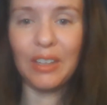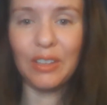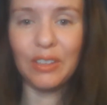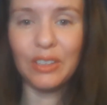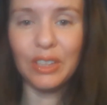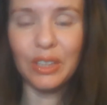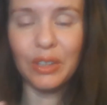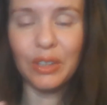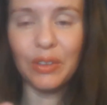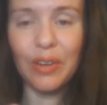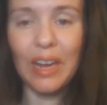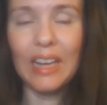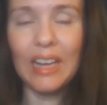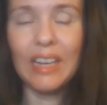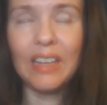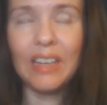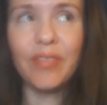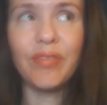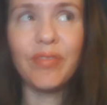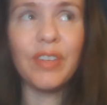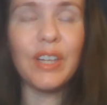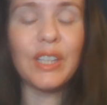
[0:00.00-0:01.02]
degraded
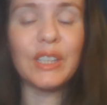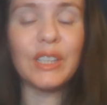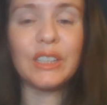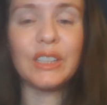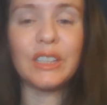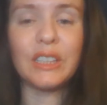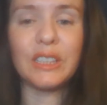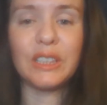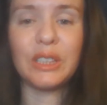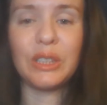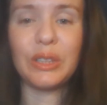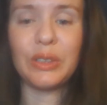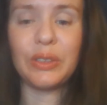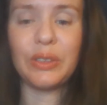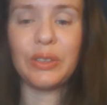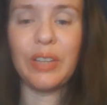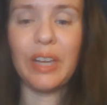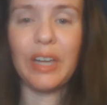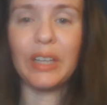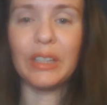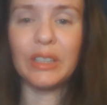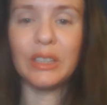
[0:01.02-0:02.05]
first into
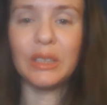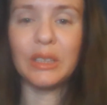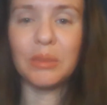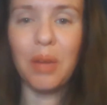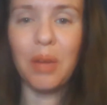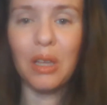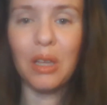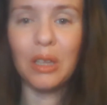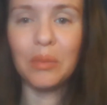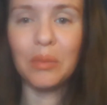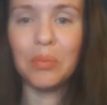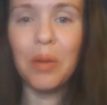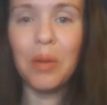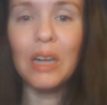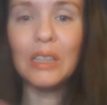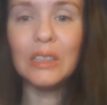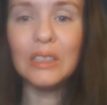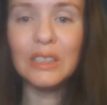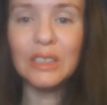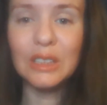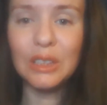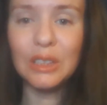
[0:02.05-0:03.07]
their smaller
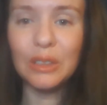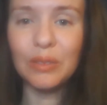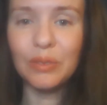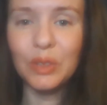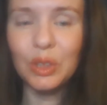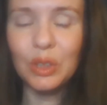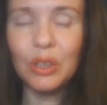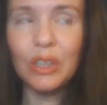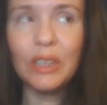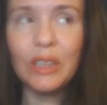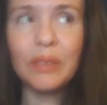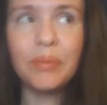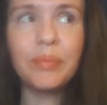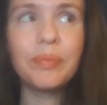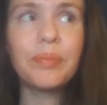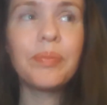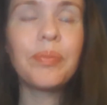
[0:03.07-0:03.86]
parts to absorb.